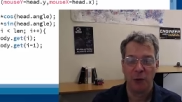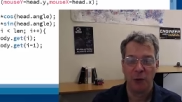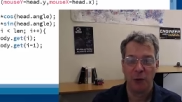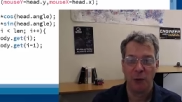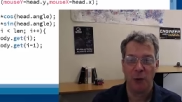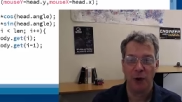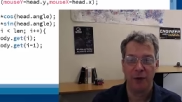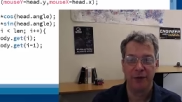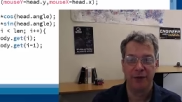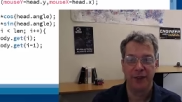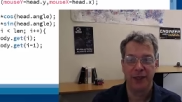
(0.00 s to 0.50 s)

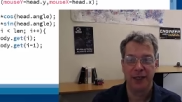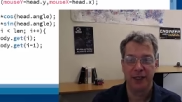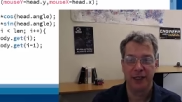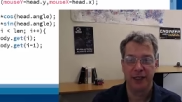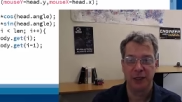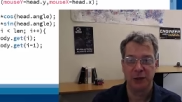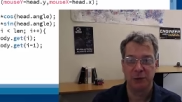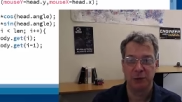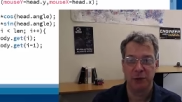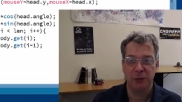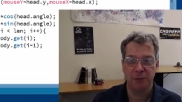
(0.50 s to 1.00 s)
One thing
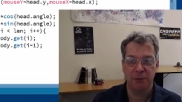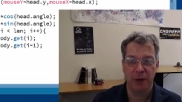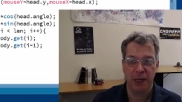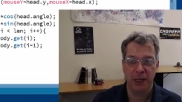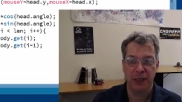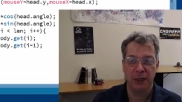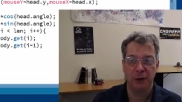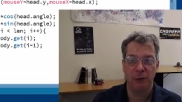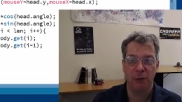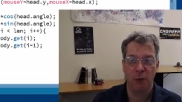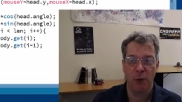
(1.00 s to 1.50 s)
is we
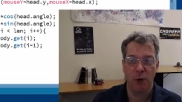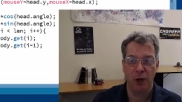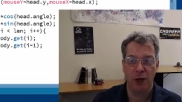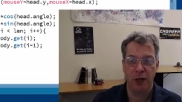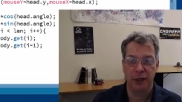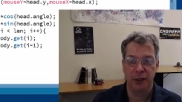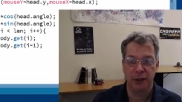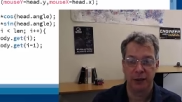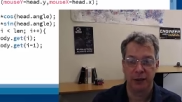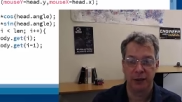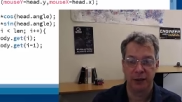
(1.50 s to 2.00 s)
might
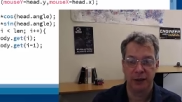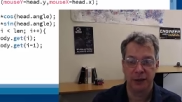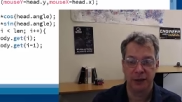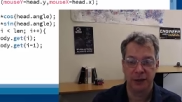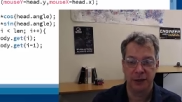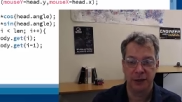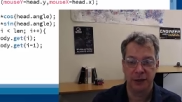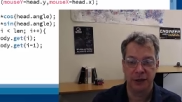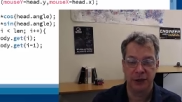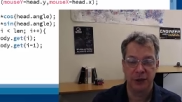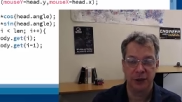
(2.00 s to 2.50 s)
want
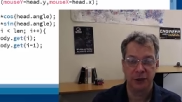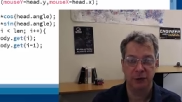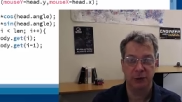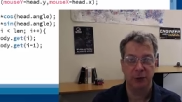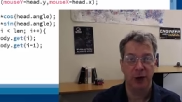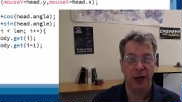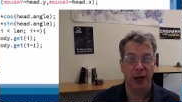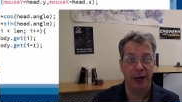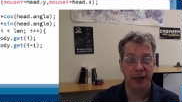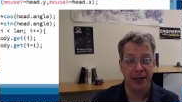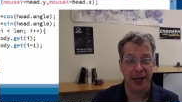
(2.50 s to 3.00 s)
to
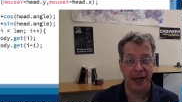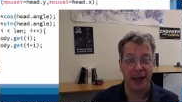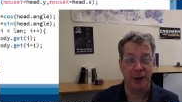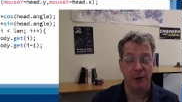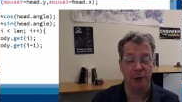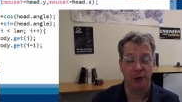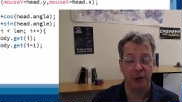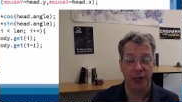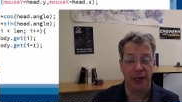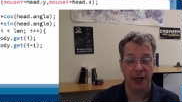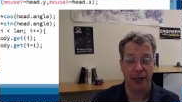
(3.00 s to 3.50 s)
do an
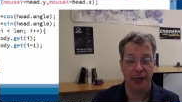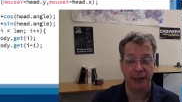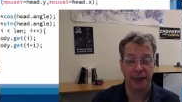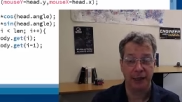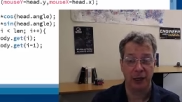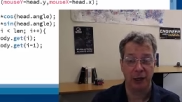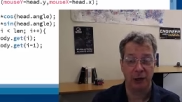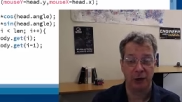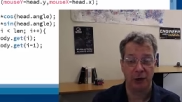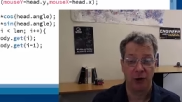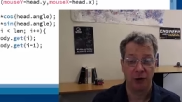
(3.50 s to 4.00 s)

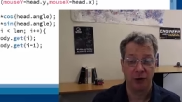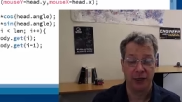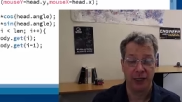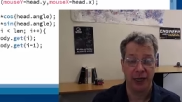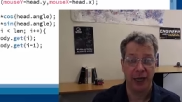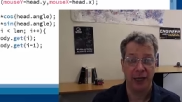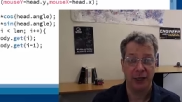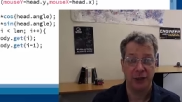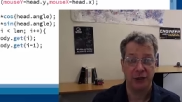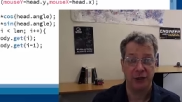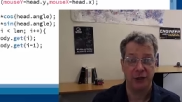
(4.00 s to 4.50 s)
outline along
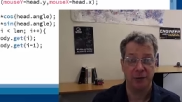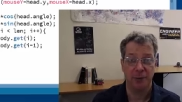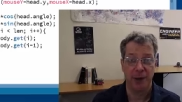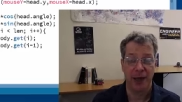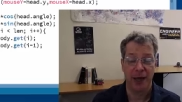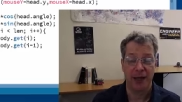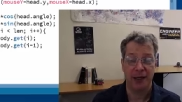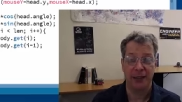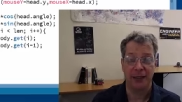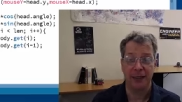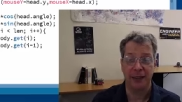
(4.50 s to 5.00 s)
the edge of the
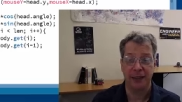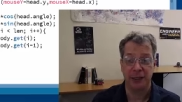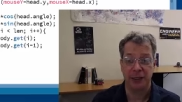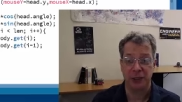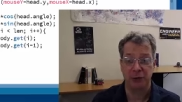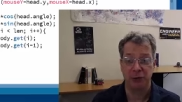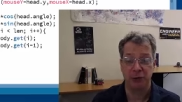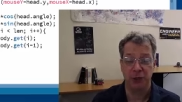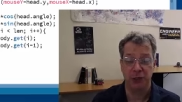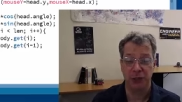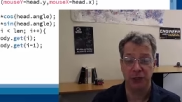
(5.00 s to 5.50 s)
body.
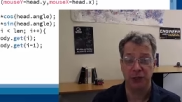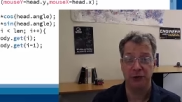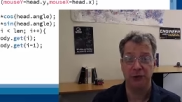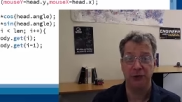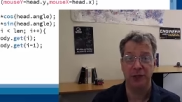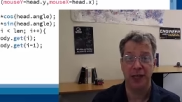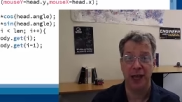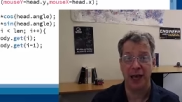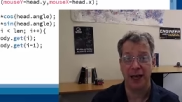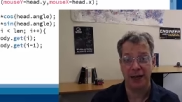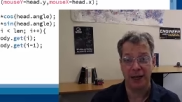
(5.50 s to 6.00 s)
So to
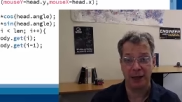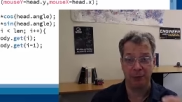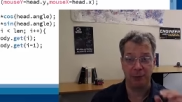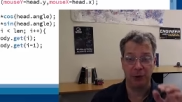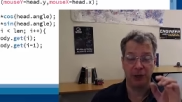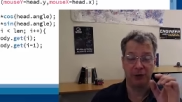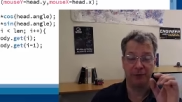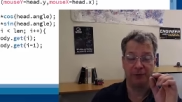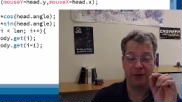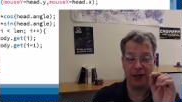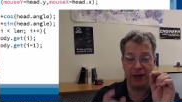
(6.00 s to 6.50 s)
do that, I
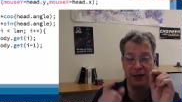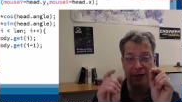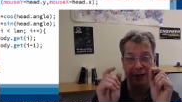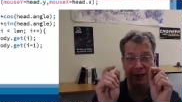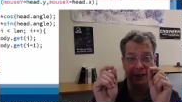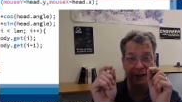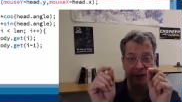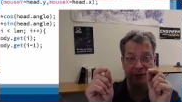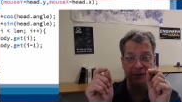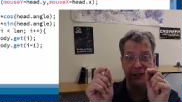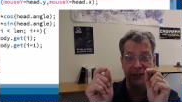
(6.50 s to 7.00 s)
want to
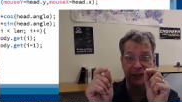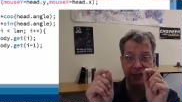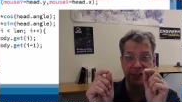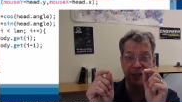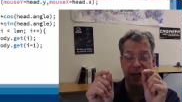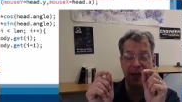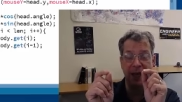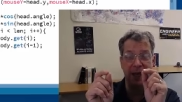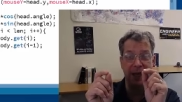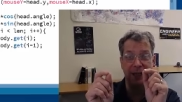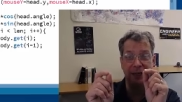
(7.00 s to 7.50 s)
find the
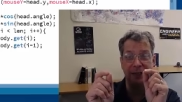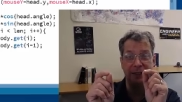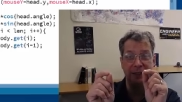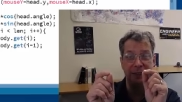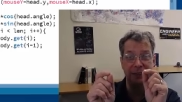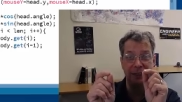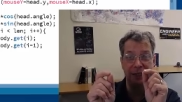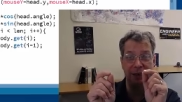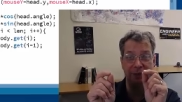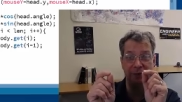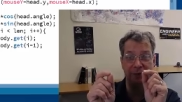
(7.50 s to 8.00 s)

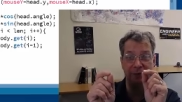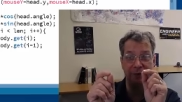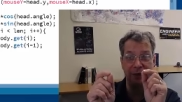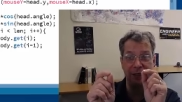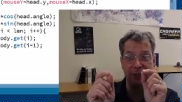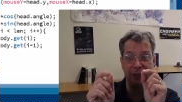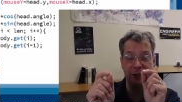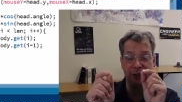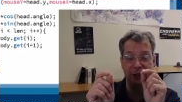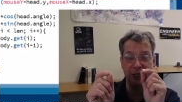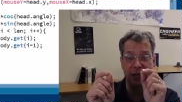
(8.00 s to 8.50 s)
sides of
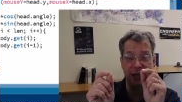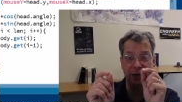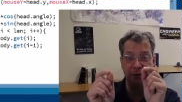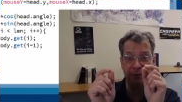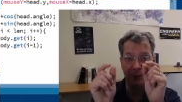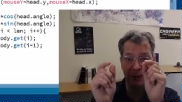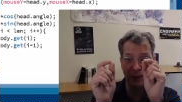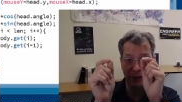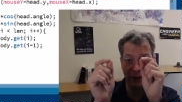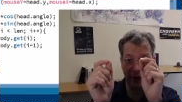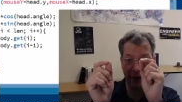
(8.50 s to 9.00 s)
each
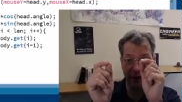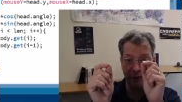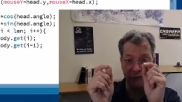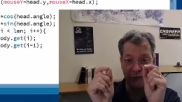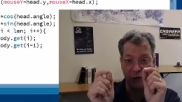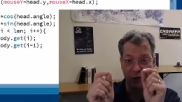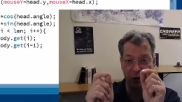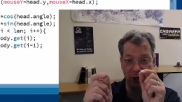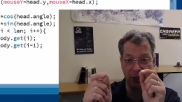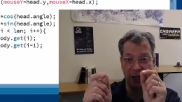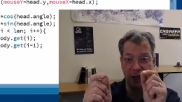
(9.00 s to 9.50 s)
segment and
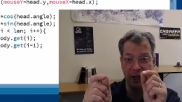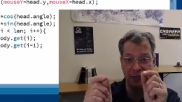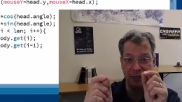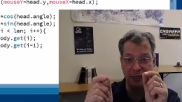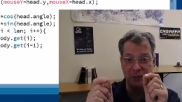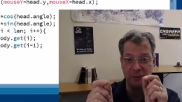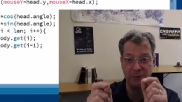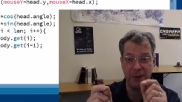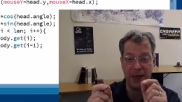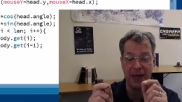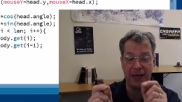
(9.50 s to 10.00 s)
draw
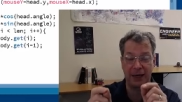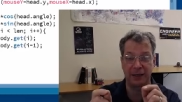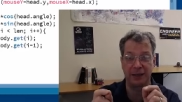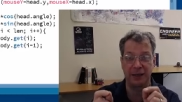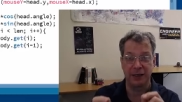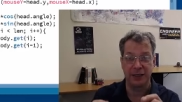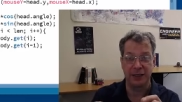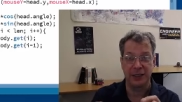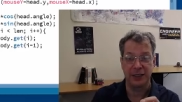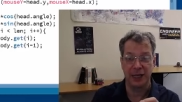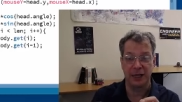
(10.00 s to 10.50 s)
lines back
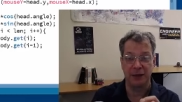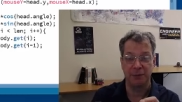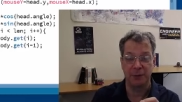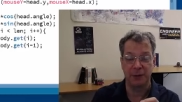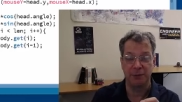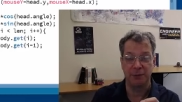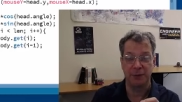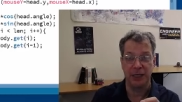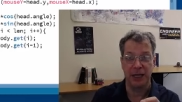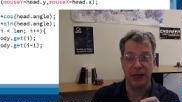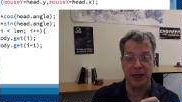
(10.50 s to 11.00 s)
to the
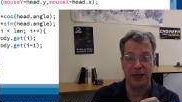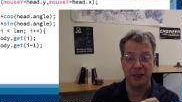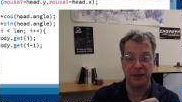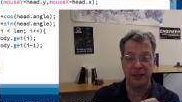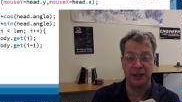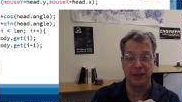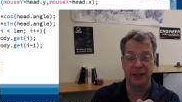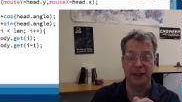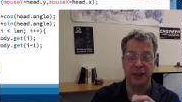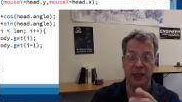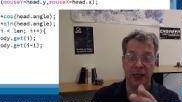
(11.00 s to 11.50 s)
segment
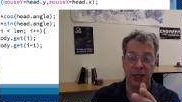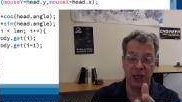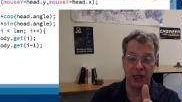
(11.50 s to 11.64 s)
behind it.